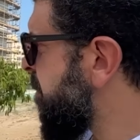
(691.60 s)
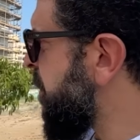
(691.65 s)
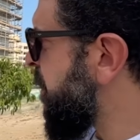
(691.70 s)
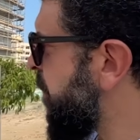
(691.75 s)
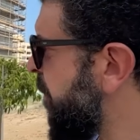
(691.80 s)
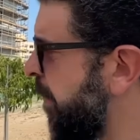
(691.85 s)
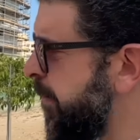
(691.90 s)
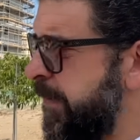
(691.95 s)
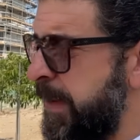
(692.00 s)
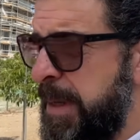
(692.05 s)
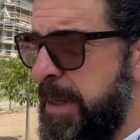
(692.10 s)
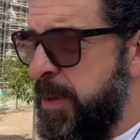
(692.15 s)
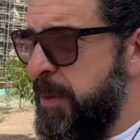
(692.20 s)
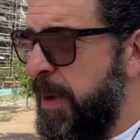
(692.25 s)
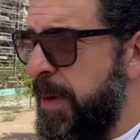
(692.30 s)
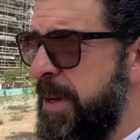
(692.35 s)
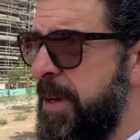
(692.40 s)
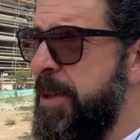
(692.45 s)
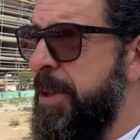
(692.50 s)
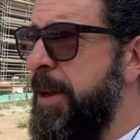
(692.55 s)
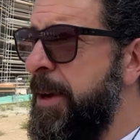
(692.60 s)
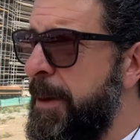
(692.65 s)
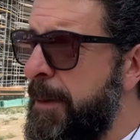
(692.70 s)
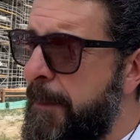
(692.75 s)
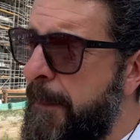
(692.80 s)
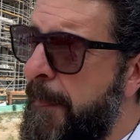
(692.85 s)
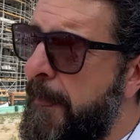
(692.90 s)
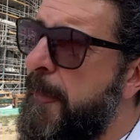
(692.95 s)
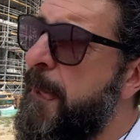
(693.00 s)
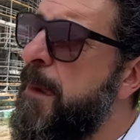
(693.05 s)
It's very clear
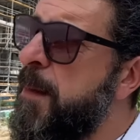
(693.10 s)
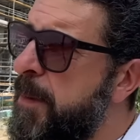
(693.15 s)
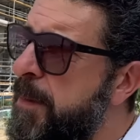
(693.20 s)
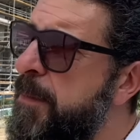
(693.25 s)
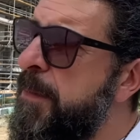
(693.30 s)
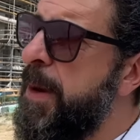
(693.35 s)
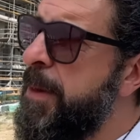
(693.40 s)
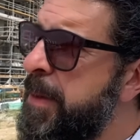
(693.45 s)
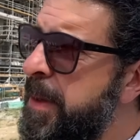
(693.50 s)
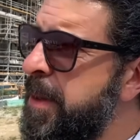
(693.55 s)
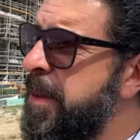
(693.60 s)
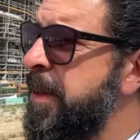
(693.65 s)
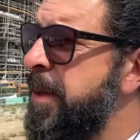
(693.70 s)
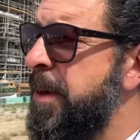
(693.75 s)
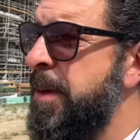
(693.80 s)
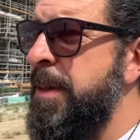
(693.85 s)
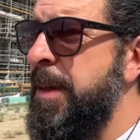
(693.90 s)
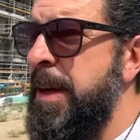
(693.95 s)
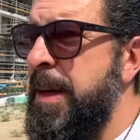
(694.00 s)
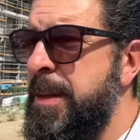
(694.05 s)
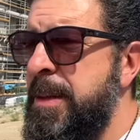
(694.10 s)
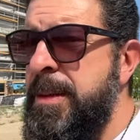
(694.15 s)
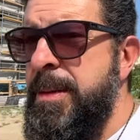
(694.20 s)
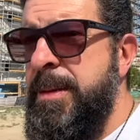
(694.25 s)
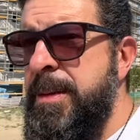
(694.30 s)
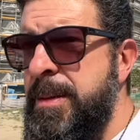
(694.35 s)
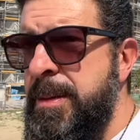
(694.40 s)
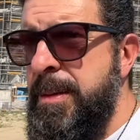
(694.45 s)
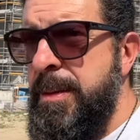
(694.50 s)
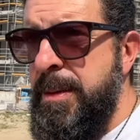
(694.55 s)

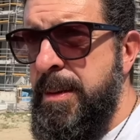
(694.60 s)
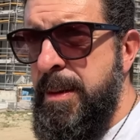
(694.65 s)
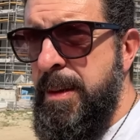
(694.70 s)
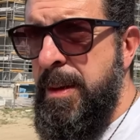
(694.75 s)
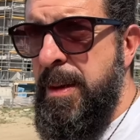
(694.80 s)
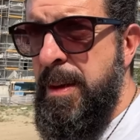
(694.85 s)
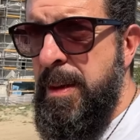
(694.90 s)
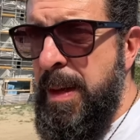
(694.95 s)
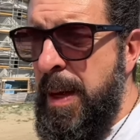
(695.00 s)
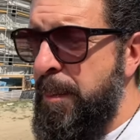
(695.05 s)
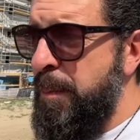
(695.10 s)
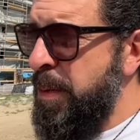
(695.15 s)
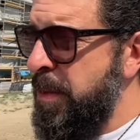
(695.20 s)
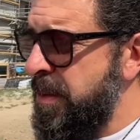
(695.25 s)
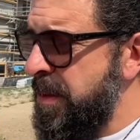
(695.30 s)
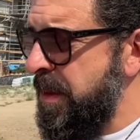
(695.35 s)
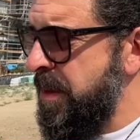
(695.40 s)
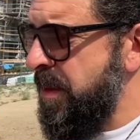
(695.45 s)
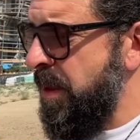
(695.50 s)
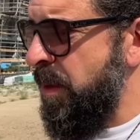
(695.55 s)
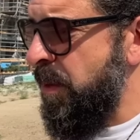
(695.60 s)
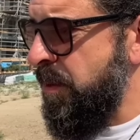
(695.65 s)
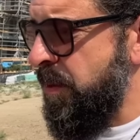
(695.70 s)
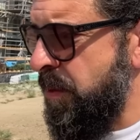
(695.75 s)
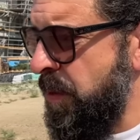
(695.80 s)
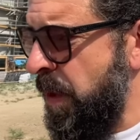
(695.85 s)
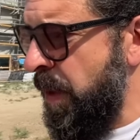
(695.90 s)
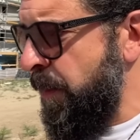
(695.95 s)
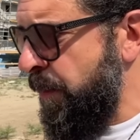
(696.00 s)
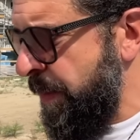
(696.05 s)
that Putin told
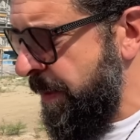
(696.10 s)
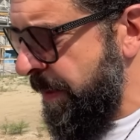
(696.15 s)
Trump,